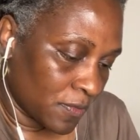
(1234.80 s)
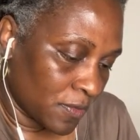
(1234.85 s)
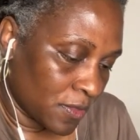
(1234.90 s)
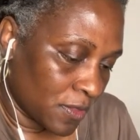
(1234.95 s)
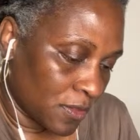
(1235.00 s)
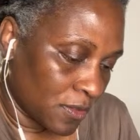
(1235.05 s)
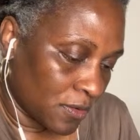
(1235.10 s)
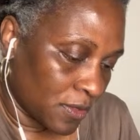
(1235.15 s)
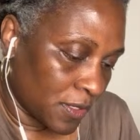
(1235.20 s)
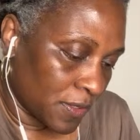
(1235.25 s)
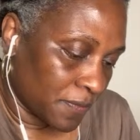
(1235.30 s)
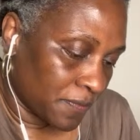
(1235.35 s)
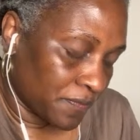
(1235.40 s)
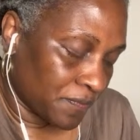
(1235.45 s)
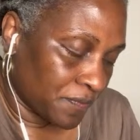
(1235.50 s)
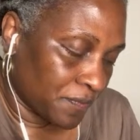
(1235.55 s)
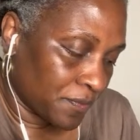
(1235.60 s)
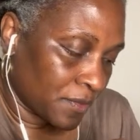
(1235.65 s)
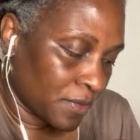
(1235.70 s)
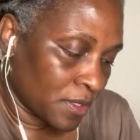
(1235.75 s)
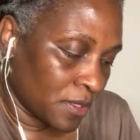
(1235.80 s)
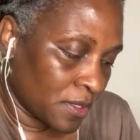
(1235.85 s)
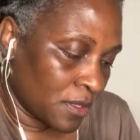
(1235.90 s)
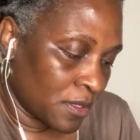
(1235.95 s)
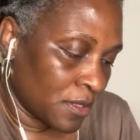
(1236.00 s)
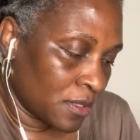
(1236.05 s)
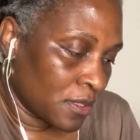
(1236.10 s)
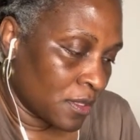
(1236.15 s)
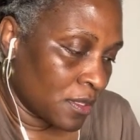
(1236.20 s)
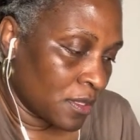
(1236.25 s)
3.
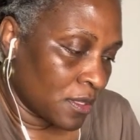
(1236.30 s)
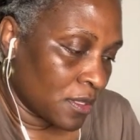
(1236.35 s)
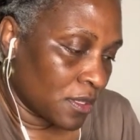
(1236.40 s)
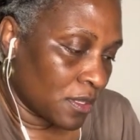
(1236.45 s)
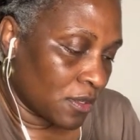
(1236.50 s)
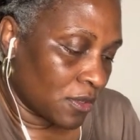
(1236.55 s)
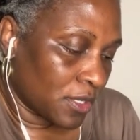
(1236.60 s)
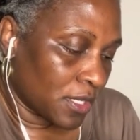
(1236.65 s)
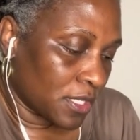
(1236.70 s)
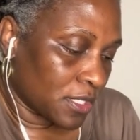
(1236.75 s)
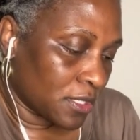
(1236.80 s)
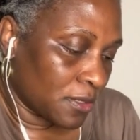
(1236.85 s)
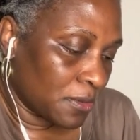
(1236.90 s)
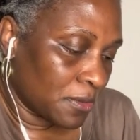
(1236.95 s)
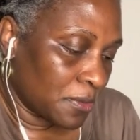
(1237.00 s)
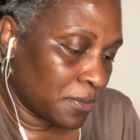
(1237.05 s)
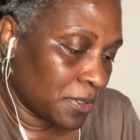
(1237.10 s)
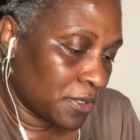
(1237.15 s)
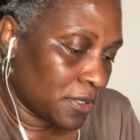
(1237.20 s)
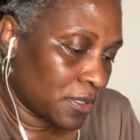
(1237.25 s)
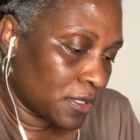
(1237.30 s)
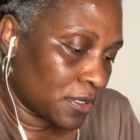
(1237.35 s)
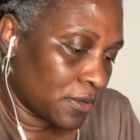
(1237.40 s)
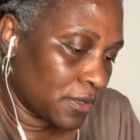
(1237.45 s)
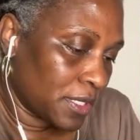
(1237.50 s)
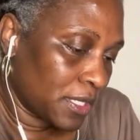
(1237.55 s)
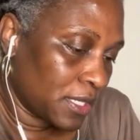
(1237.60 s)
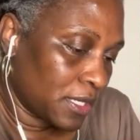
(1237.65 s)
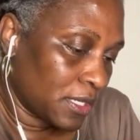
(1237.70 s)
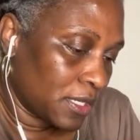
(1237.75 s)
Okay, so I'm gonna put
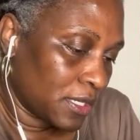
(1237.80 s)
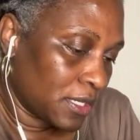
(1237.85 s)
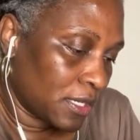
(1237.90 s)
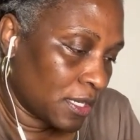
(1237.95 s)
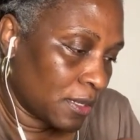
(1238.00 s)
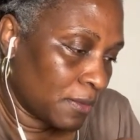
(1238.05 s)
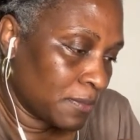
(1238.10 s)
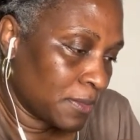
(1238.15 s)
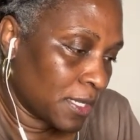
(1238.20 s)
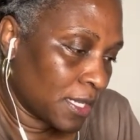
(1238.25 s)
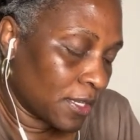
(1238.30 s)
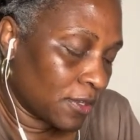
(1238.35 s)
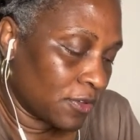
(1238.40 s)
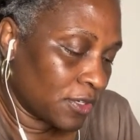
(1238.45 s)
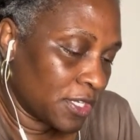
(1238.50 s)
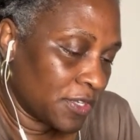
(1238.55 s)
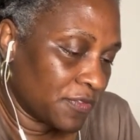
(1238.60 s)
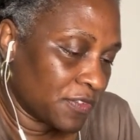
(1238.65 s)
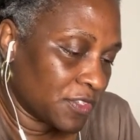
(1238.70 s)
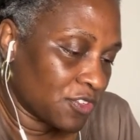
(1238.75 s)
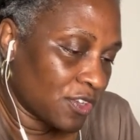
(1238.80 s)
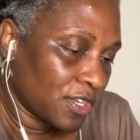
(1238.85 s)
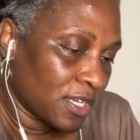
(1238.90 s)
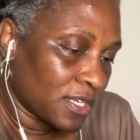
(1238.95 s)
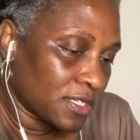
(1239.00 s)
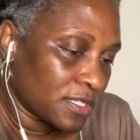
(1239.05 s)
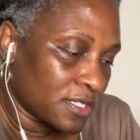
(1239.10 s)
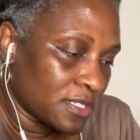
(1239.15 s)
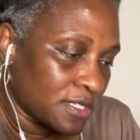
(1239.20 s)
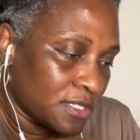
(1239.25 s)
3 in it, and I'm not gonna even try to
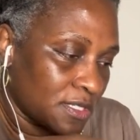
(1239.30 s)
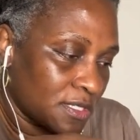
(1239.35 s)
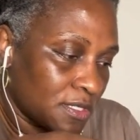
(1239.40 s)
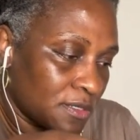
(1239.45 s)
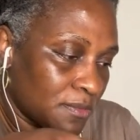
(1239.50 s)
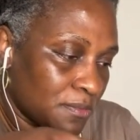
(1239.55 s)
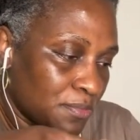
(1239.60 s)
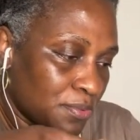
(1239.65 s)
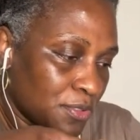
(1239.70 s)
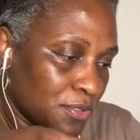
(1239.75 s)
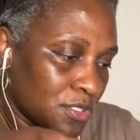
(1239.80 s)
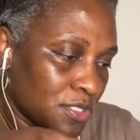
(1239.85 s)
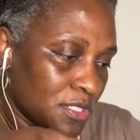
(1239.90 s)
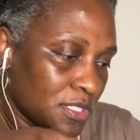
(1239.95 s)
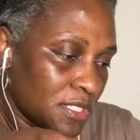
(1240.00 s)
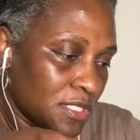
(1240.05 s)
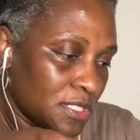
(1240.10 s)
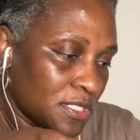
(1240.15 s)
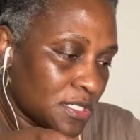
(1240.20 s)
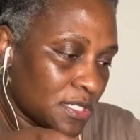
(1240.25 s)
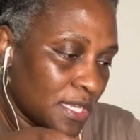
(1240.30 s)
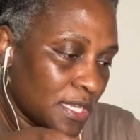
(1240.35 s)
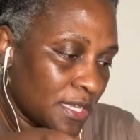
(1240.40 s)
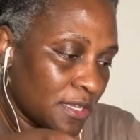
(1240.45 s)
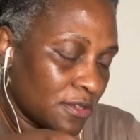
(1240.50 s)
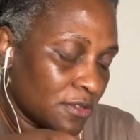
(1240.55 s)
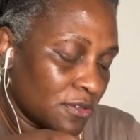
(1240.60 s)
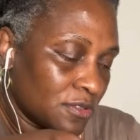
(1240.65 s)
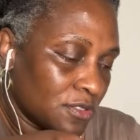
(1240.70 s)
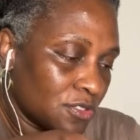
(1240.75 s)
push these
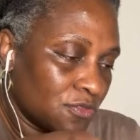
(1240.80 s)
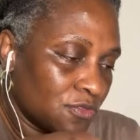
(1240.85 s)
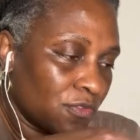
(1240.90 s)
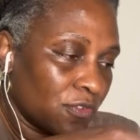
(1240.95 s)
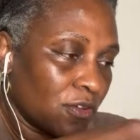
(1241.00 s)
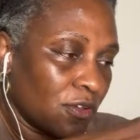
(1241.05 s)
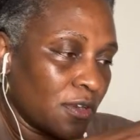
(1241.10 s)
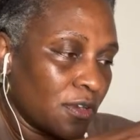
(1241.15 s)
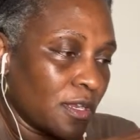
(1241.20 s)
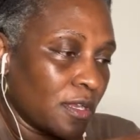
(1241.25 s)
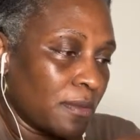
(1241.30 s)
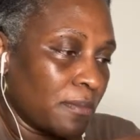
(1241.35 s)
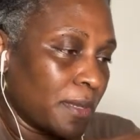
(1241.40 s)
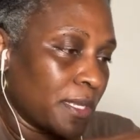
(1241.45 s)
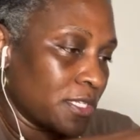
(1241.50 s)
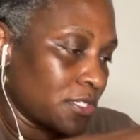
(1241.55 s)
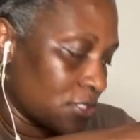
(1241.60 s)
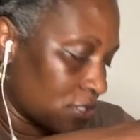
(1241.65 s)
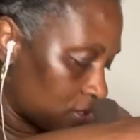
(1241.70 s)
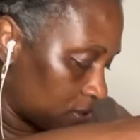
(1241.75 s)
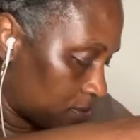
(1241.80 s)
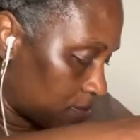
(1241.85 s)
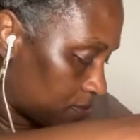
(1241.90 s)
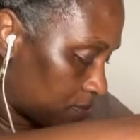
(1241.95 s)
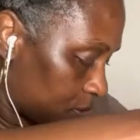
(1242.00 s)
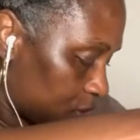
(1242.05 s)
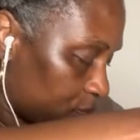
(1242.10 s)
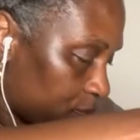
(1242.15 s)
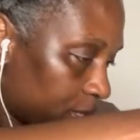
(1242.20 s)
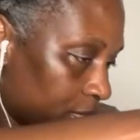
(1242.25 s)
down too far. I might just
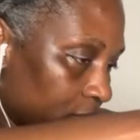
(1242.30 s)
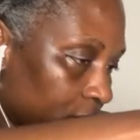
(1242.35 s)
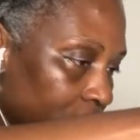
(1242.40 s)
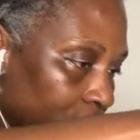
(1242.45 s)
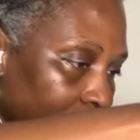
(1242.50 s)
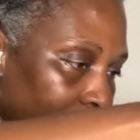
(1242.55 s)
sprinkle a little